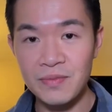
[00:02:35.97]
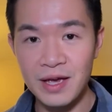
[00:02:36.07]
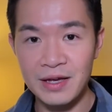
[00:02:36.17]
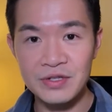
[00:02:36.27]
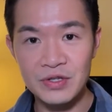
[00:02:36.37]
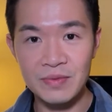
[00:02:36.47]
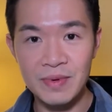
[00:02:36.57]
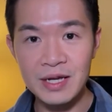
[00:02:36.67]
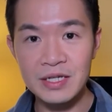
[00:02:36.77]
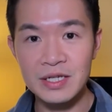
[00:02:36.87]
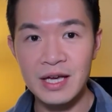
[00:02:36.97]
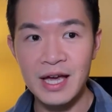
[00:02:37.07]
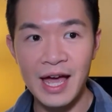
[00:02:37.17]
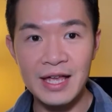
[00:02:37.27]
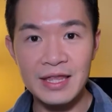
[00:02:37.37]
and ZoomX,
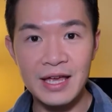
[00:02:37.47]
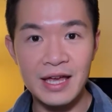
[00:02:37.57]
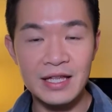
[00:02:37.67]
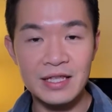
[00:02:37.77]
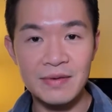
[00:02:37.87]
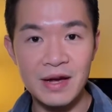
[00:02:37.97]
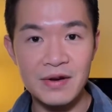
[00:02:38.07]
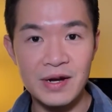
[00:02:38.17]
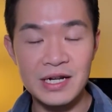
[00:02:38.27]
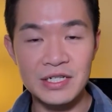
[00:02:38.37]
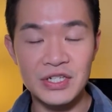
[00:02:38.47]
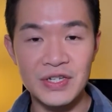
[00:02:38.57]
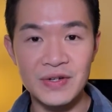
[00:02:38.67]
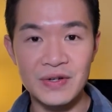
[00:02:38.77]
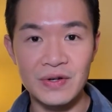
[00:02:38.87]
and then they migrated
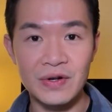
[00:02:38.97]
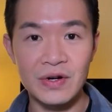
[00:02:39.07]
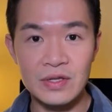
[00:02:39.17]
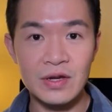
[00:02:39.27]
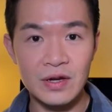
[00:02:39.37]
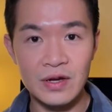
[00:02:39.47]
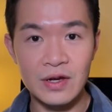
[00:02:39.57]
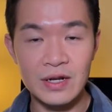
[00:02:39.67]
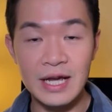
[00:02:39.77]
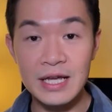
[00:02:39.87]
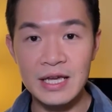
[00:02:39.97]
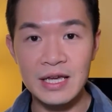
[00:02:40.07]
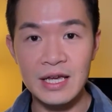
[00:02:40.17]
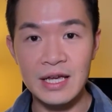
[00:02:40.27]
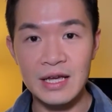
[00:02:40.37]
to the
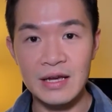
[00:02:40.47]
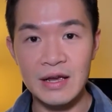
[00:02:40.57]
Nike